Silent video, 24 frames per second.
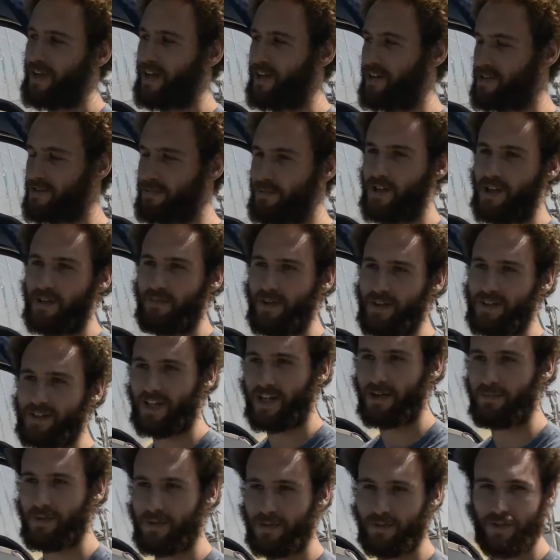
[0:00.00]
kind of splitting my
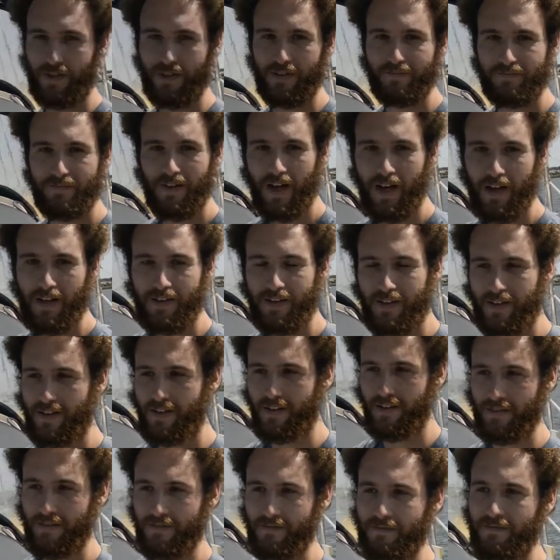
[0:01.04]
time between
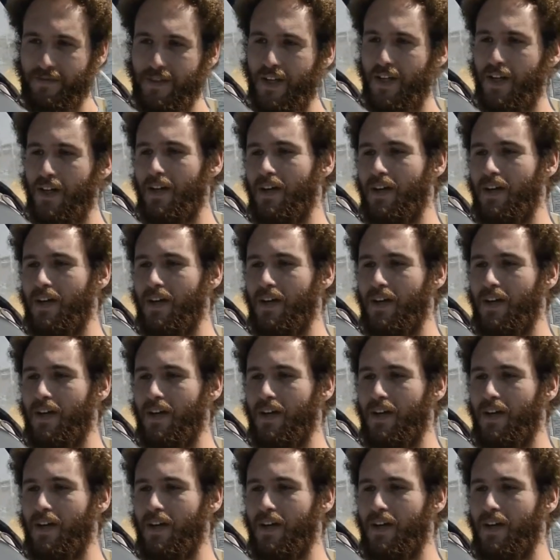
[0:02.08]
hiking and